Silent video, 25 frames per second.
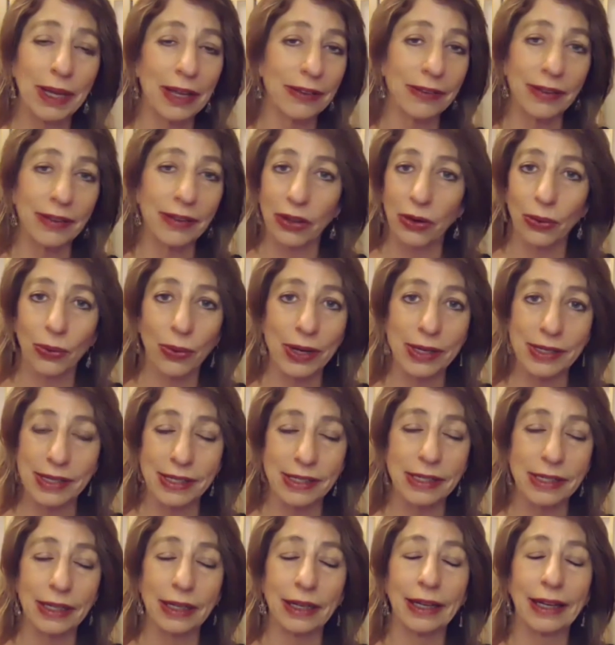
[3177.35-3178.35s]
because otherwise
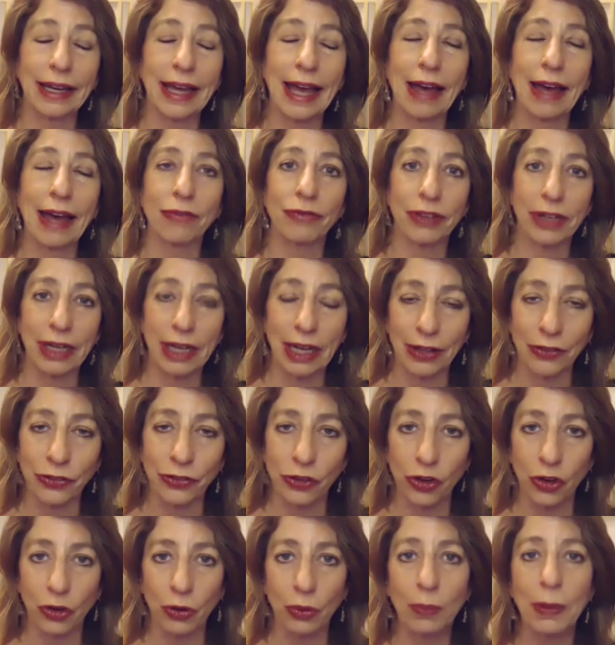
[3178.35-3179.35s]
it's cacophony on
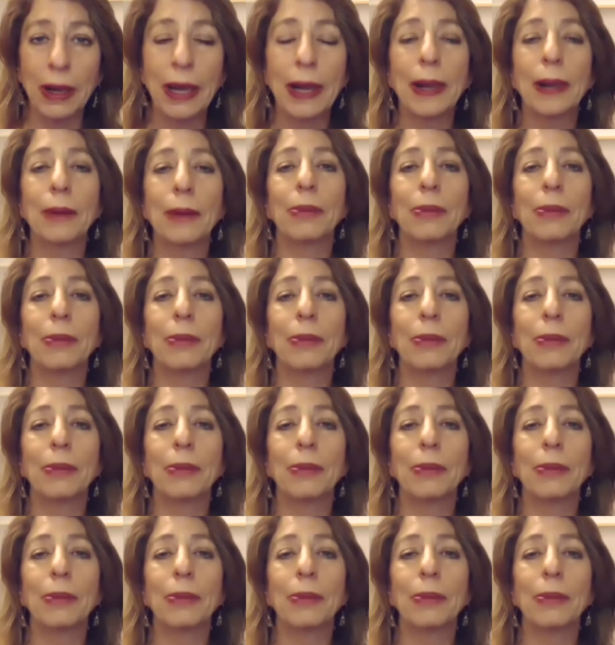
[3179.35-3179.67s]
Zoom,